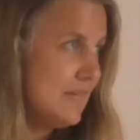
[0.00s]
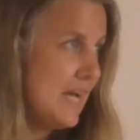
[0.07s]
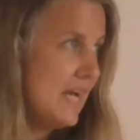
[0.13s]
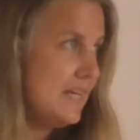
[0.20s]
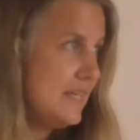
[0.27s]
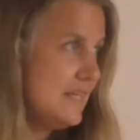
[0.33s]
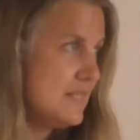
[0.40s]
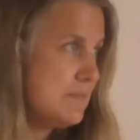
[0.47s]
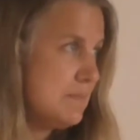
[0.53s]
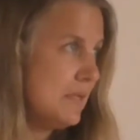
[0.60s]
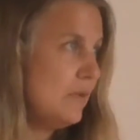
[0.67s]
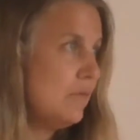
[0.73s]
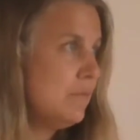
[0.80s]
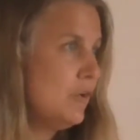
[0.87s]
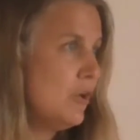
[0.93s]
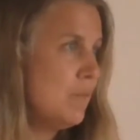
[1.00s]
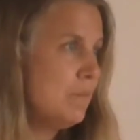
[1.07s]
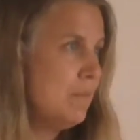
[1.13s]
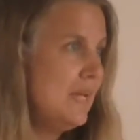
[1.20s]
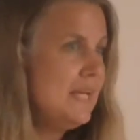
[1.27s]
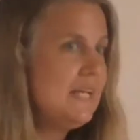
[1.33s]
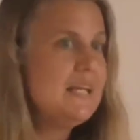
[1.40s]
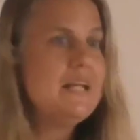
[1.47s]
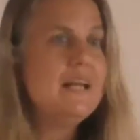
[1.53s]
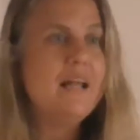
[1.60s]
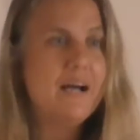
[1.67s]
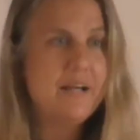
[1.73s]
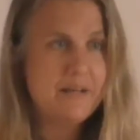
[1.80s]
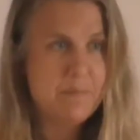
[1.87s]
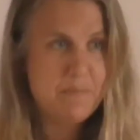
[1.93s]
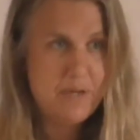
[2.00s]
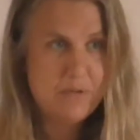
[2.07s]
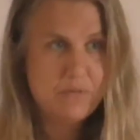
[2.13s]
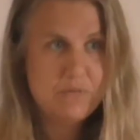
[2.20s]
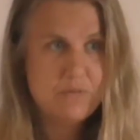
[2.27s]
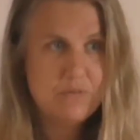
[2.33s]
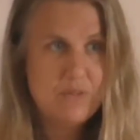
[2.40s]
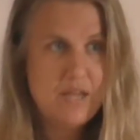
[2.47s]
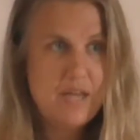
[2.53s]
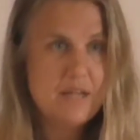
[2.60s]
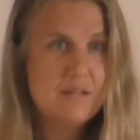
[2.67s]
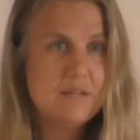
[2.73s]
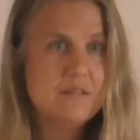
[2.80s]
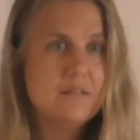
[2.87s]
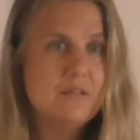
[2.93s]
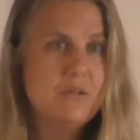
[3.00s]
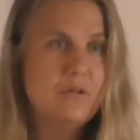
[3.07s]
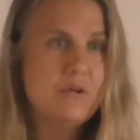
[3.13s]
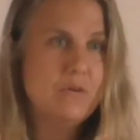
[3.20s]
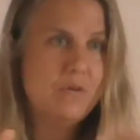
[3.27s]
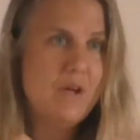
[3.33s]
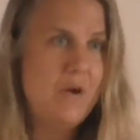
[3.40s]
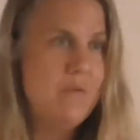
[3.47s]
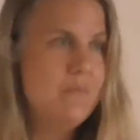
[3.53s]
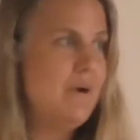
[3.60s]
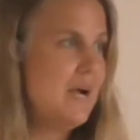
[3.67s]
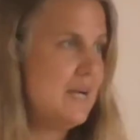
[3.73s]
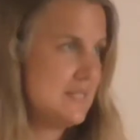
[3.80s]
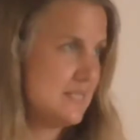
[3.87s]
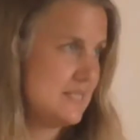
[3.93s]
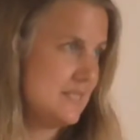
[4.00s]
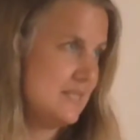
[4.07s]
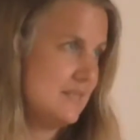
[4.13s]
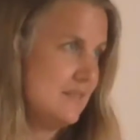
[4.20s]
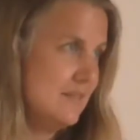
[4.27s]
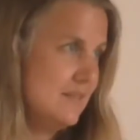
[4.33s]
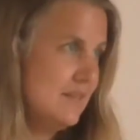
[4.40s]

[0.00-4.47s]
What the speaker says: And he's been completely lied about and, you know, harassed.